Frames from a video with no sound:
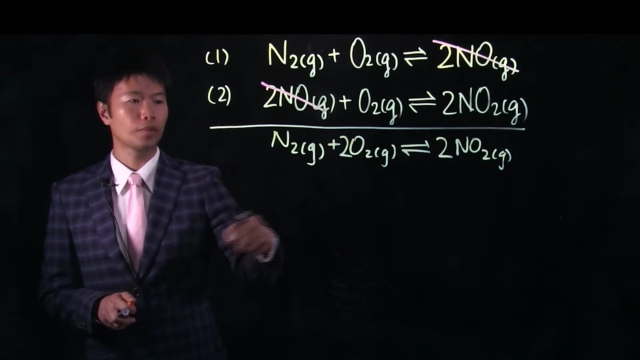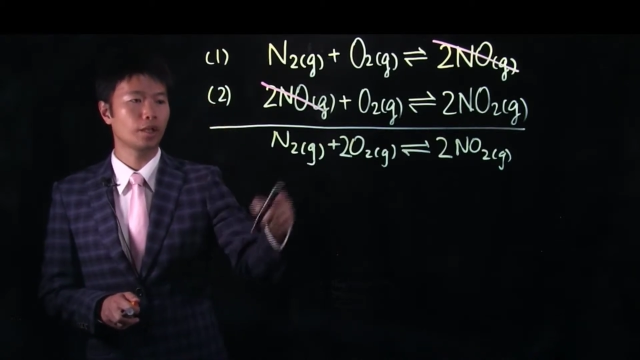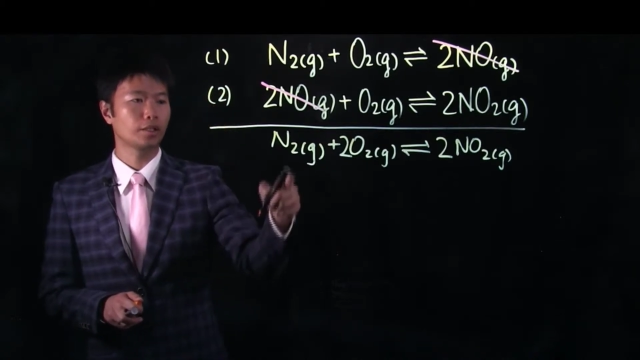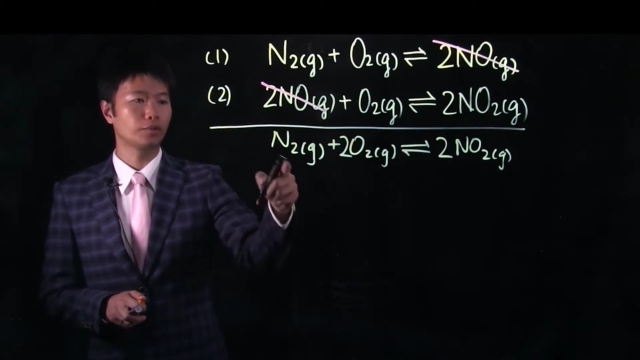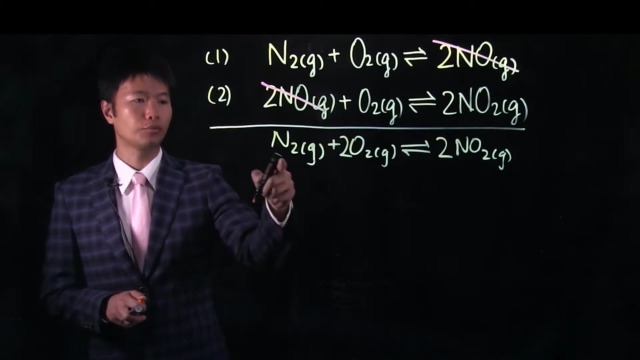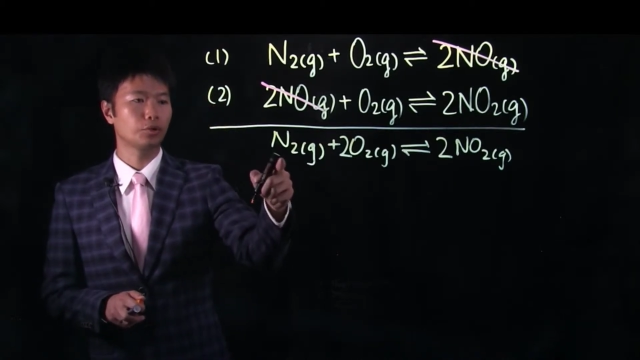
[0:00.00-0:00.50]

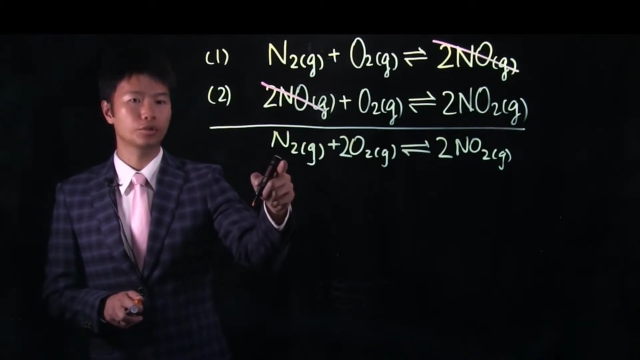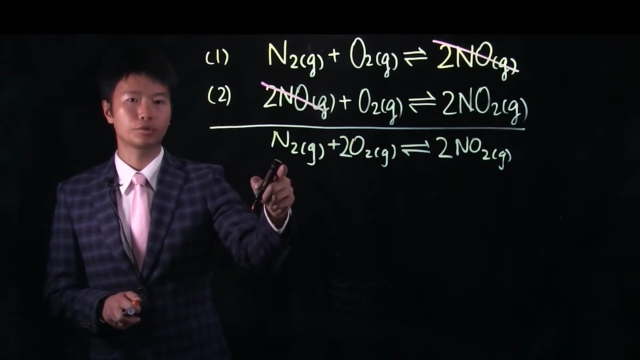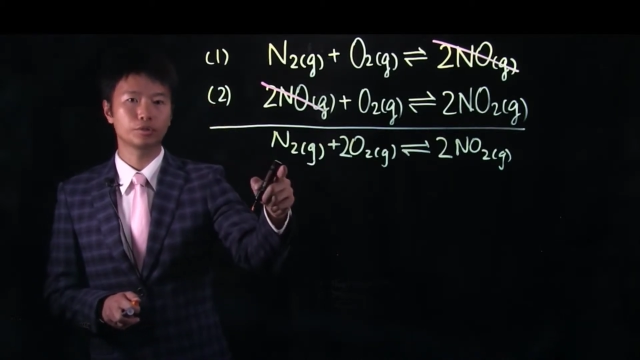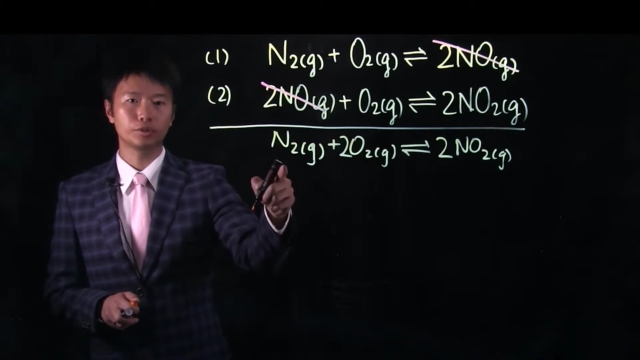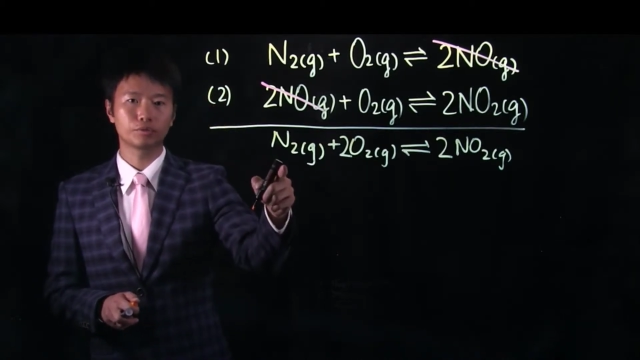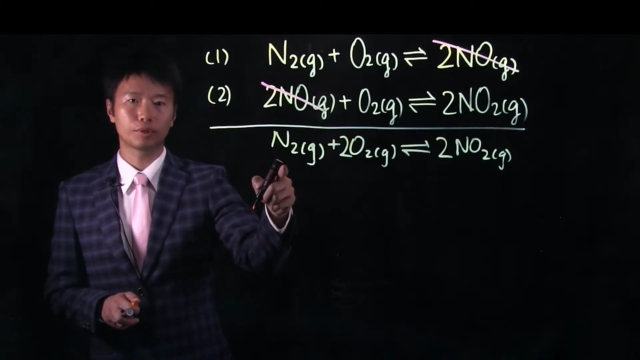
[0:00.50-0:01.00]
and then we also
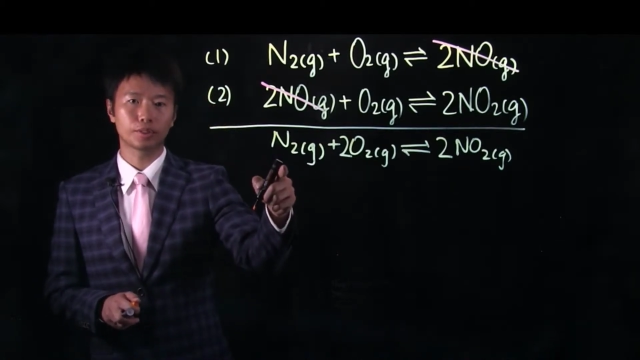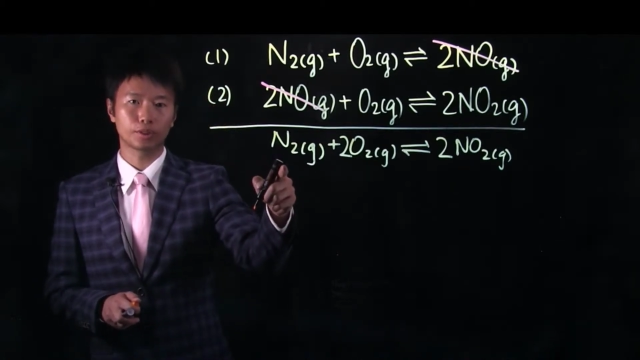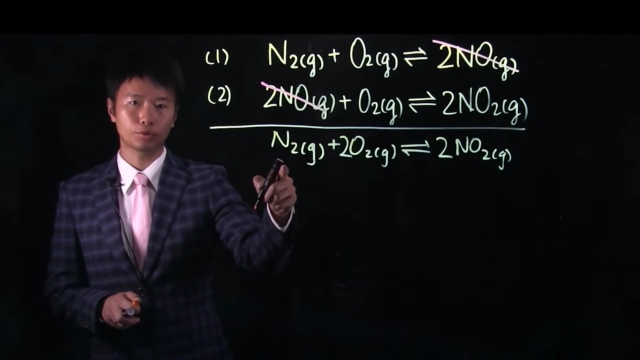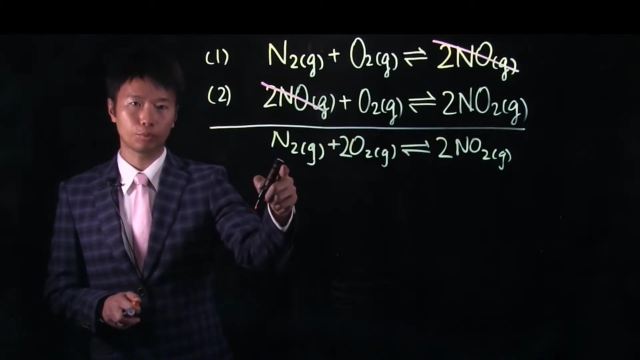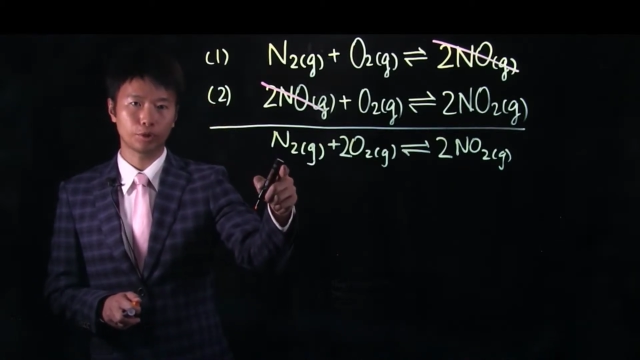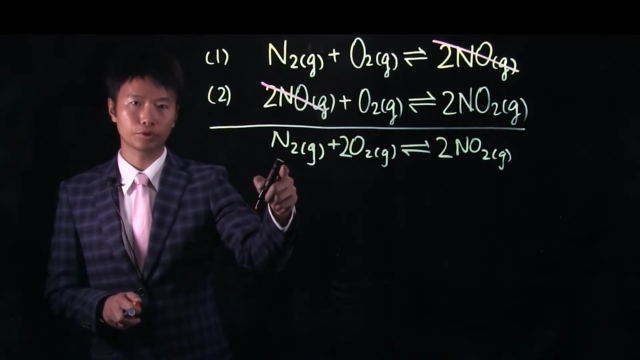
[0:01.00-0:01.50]
need to write down
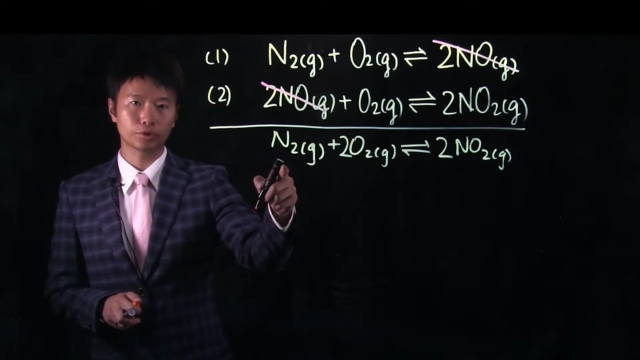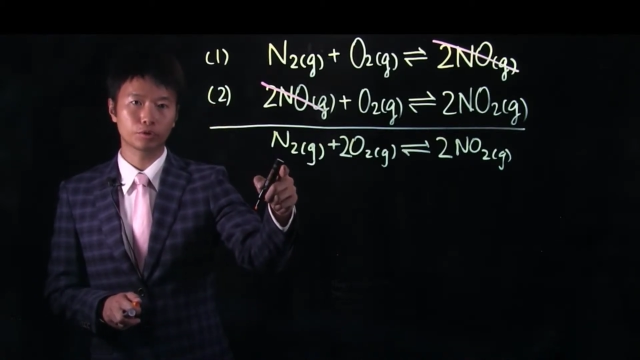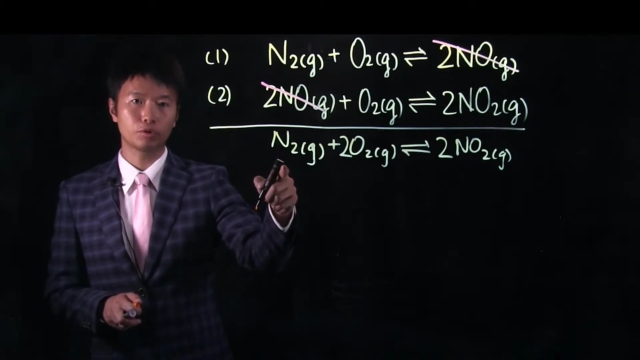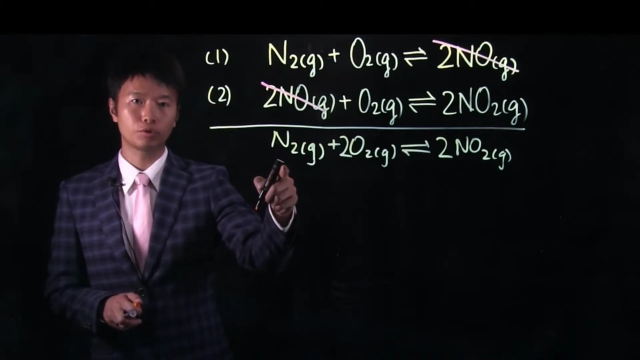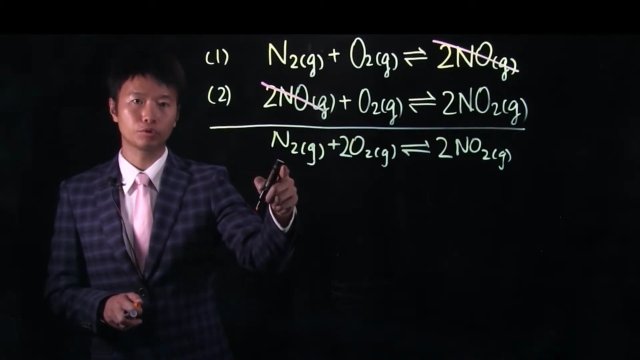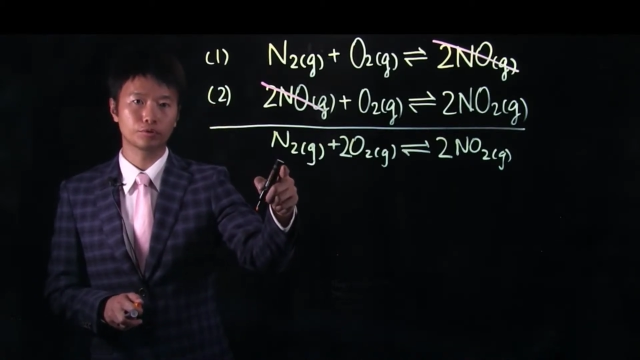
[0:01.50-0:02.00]
the reaction
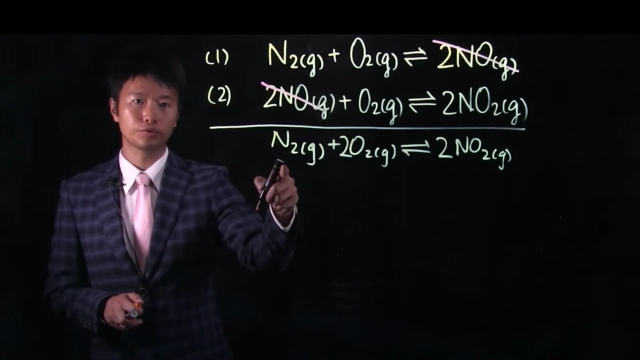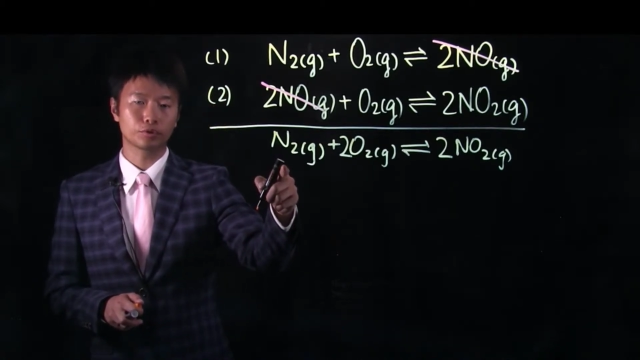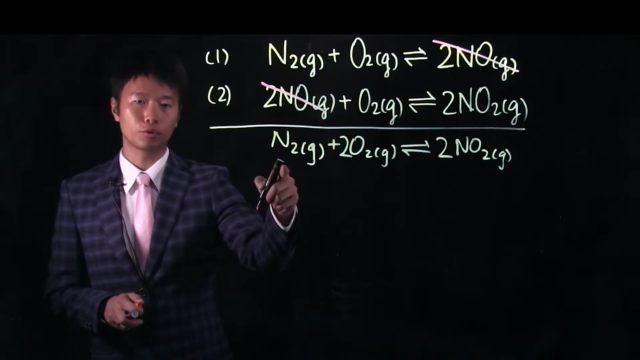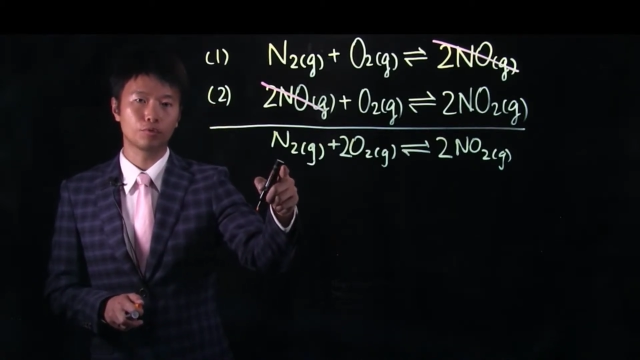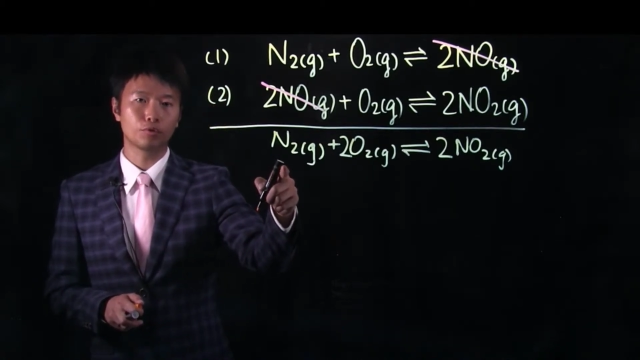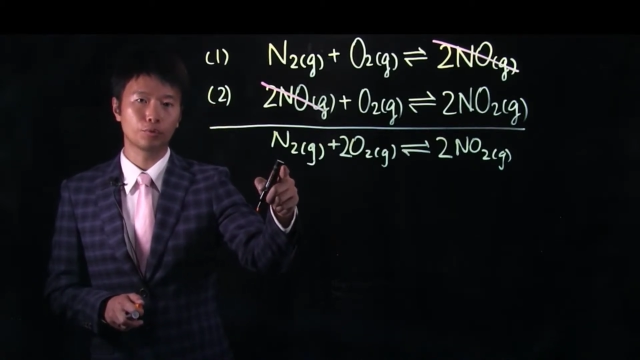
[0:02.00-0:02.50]
quotient for the
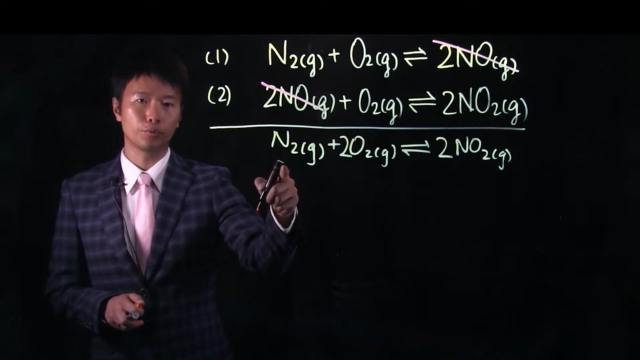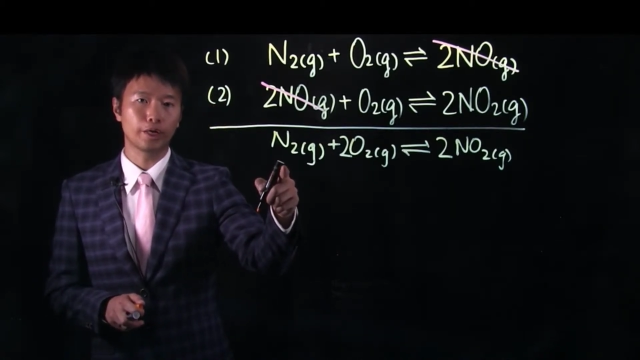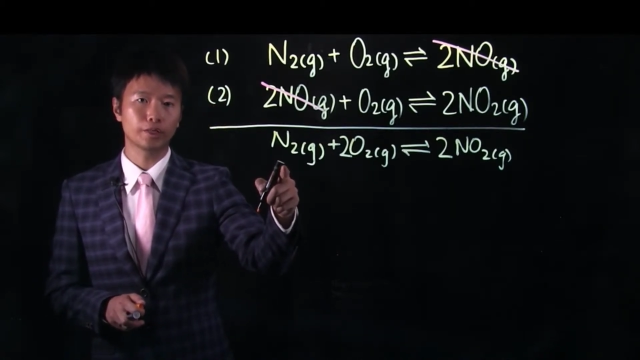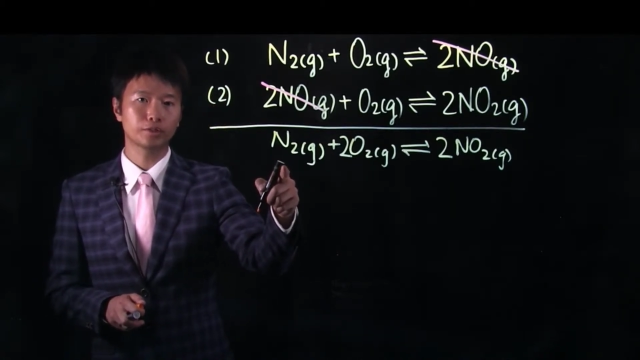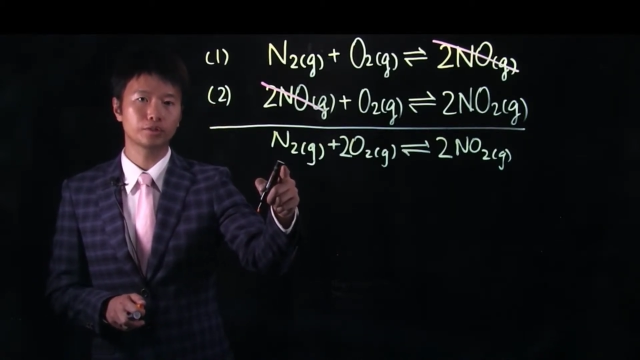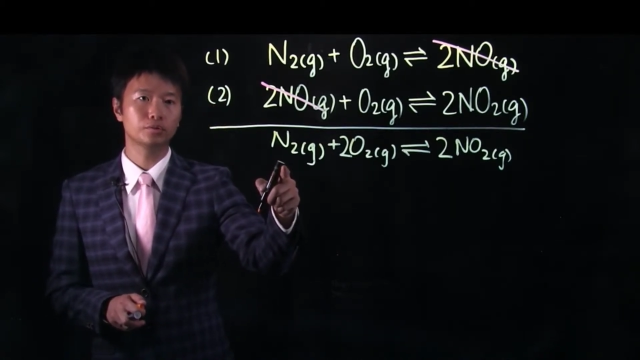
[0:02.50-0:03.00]
overall
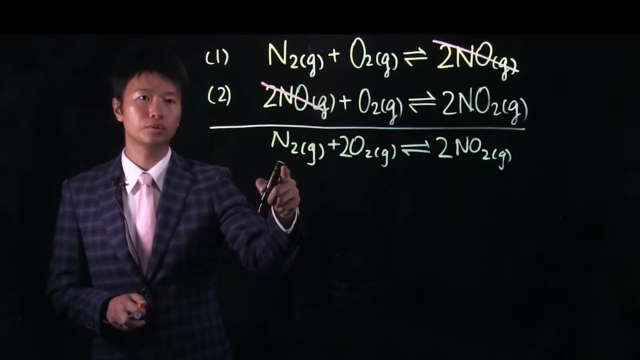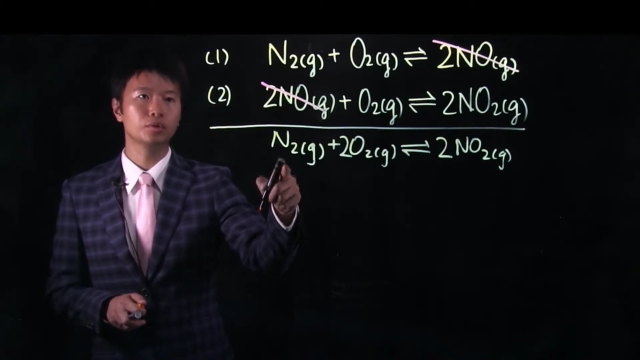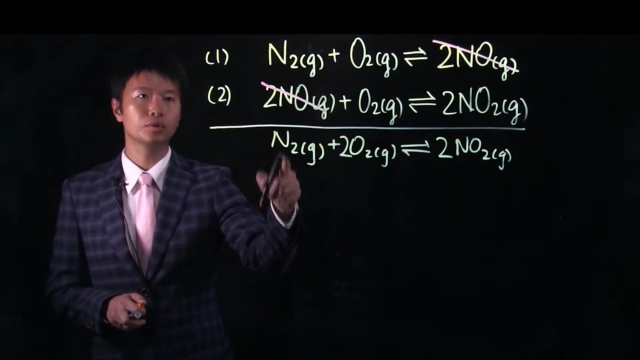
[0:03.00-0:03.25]
reaction,